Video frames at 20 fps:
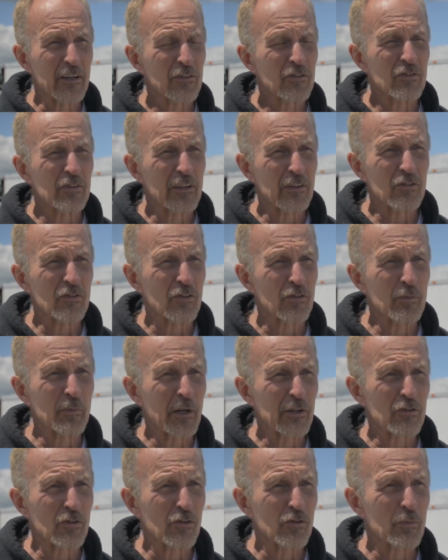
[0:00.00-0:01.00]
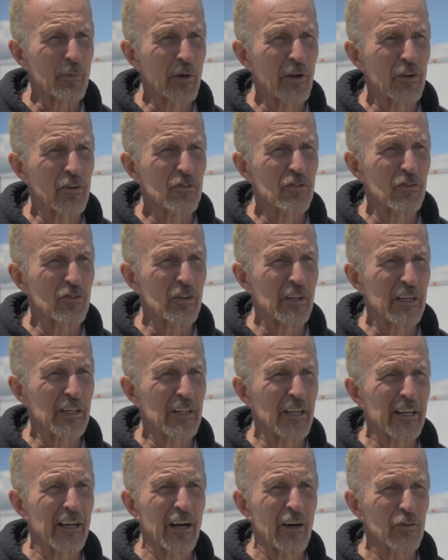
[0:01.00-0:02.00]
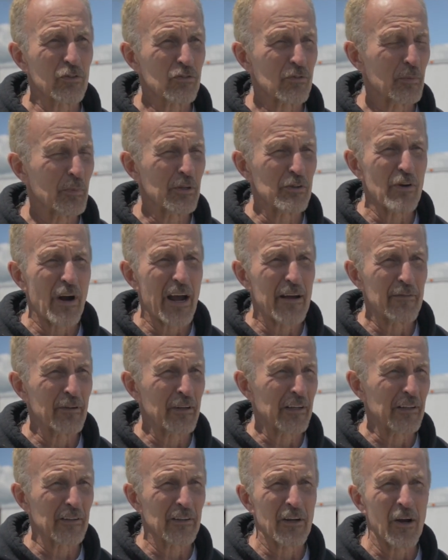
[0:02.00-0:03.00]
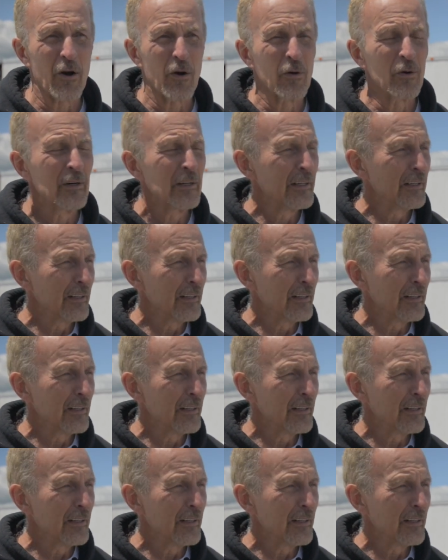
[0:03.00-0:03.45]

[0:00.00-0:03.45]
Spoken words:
It's as much experience as anything else to be driving it and go,